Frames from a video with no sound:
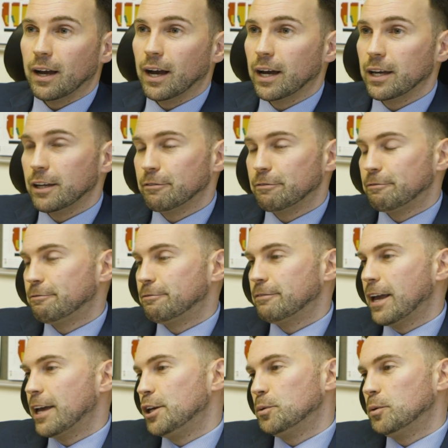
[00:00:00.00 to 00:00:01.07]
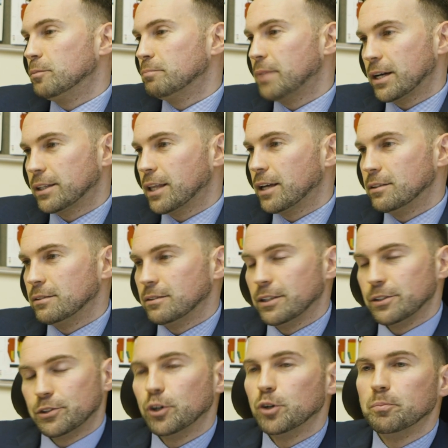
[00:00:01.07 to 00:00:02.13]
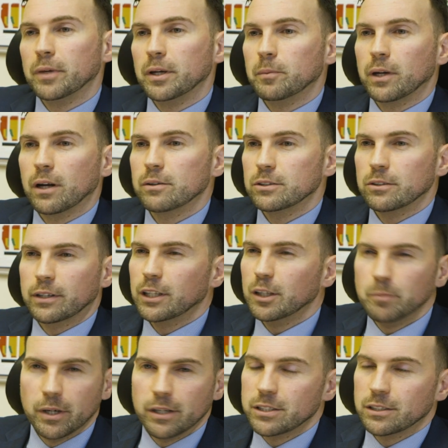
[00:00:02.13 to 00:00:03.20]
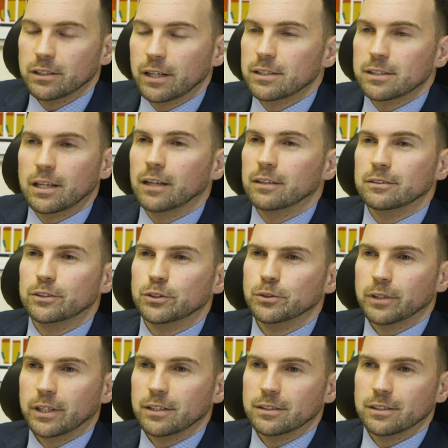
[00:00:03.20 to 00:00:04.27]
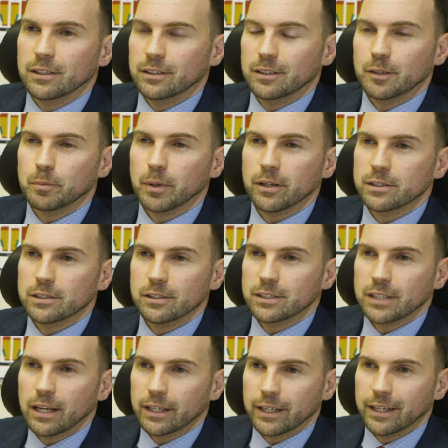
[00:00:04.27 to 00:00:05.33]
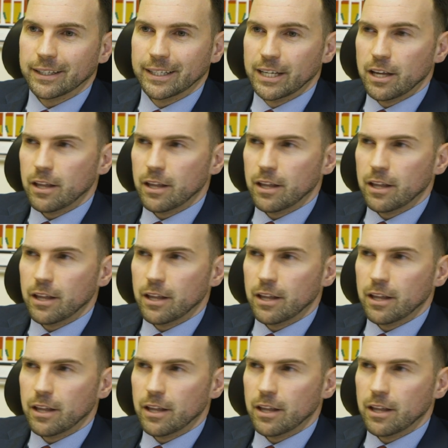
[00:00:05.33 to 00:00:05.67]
And if anyone back then had told me when I was looking at the merchandise stand, talking to the person selling it,